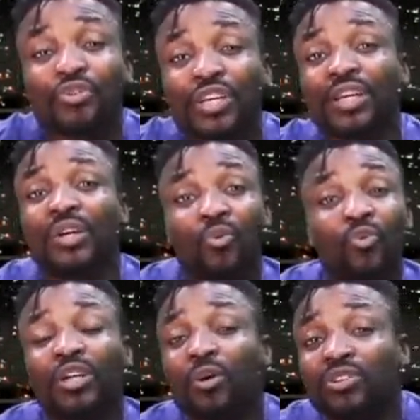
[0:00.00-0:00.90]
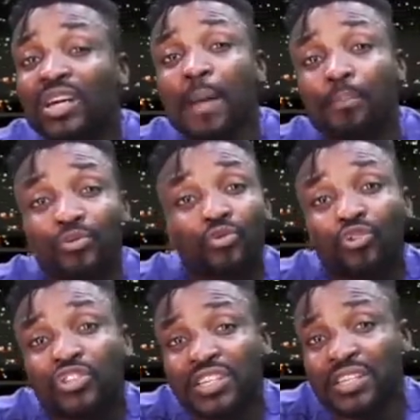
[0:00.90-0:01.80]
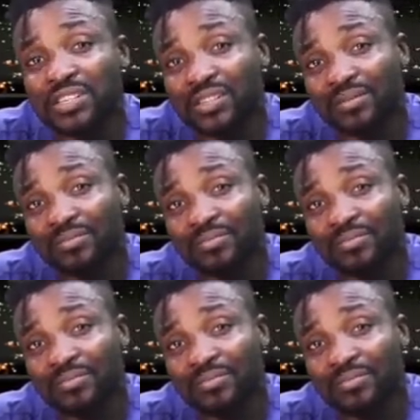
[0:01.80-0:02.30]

Okay, well, they will try to put those things.